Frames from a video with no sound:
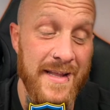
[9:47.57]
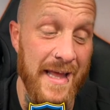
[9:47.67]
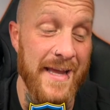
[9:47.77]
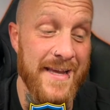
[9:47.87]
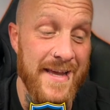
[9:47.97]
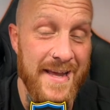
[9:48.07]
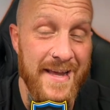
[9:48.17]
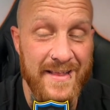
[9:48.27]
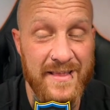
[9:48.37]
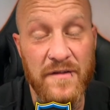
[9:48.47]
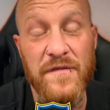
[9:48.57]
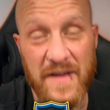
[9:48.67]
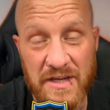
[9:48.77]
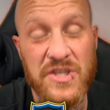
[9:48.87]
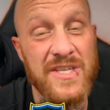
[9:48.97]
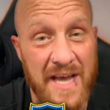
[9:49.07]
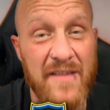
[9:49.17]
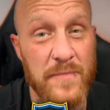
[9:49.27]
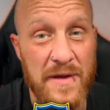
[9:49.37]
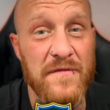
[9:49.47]
Like, The fixtures
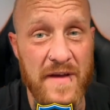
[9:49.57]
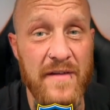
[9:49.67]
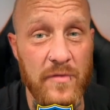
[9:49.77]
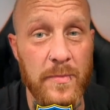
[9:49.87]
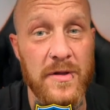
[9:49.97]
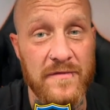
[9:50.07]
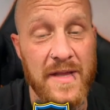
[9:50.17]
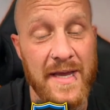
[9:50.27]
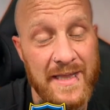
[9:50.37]
have been favourable of late.